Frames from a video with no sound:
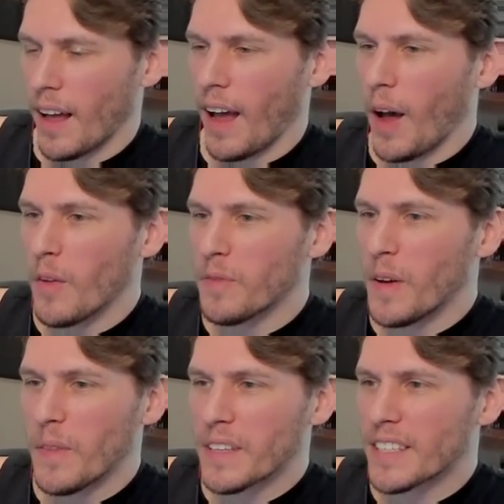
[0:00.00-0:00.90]
I'll.
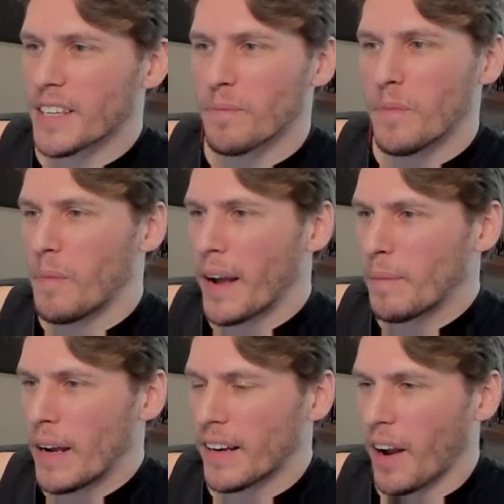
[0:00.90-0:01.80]
this is a Mega
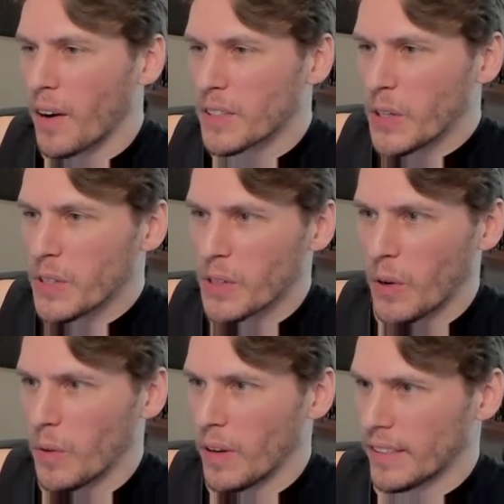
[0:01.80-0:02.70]
Man character,
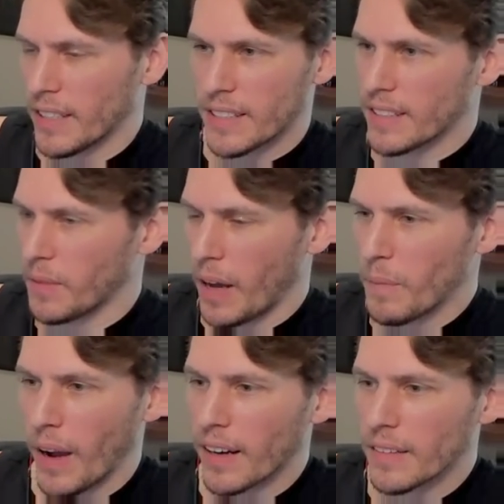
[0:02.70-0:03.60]
so it, it, I'm
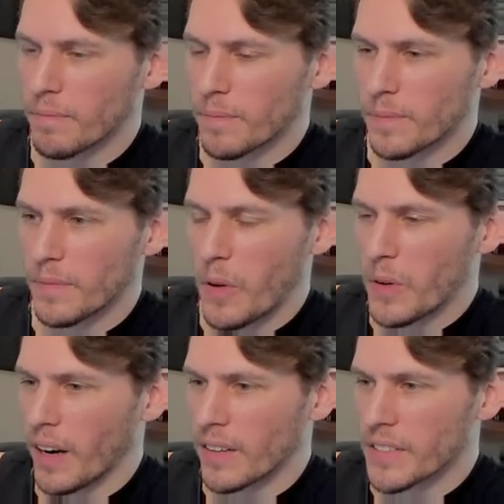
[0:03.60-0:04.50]
not gonna. Who
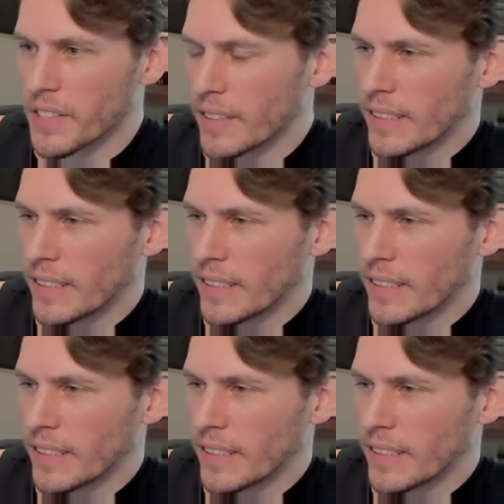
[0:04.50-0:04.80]
cares?